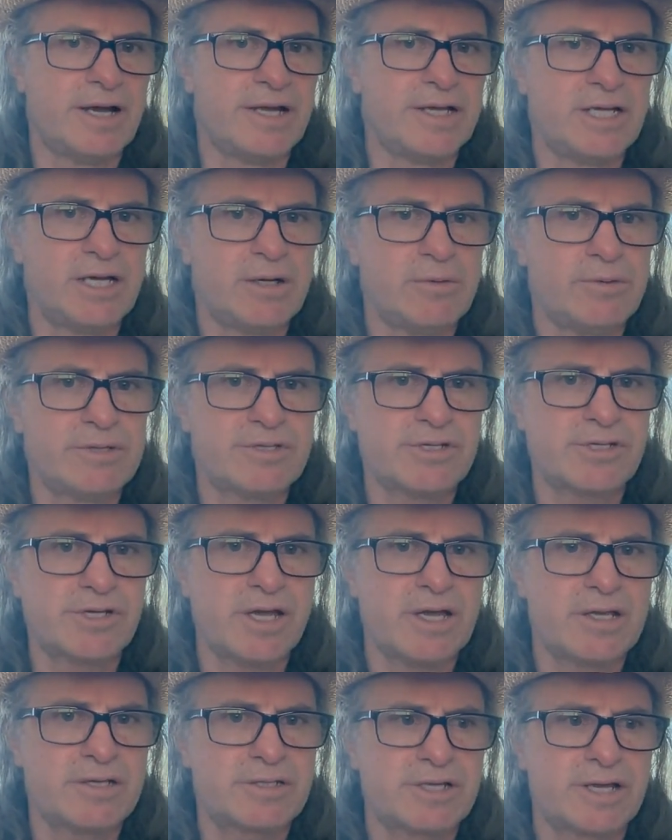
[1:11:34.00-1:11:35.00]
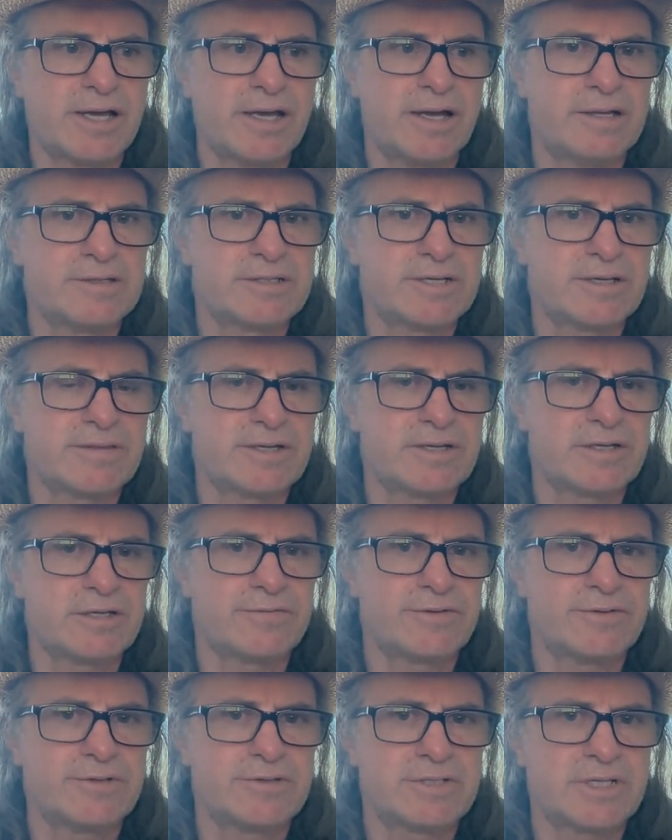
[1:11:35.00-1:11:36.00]
I know it's changed hands, I think,
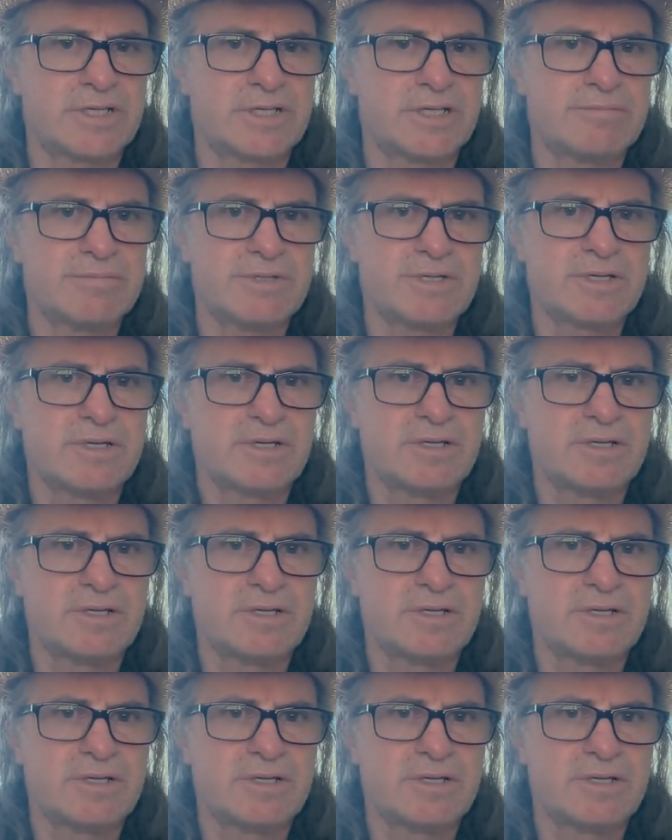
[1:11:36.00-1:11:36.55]
a few times.